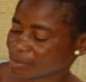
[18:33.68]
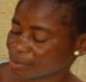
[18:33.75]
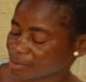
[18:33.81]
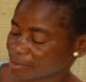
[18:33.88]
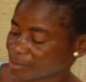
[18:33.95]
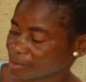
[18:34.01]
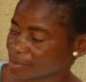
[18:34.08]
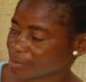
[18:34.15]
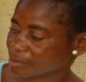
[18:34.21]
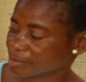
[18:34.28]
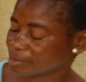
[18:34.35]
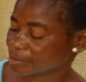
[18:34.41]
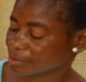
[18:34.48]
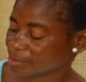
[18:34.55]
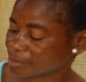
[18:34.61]

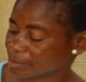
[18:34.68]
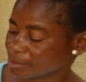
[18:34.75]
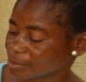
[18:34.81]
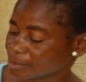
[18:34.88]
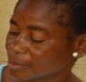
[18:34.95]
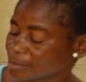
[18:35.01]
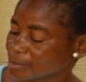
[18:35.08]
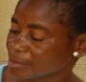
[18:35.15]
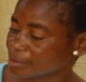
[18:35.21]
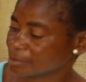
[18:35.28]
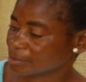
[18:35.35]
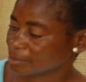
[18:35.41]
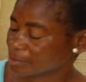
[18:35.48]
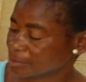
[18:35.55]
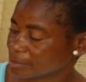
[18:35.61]

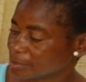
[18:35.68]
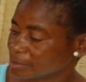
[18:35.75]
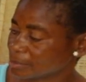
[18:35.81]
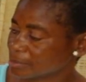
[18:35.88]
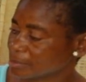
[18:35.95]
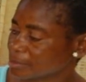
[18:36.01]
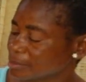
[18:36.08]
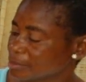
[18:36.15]
The person shown says nothing.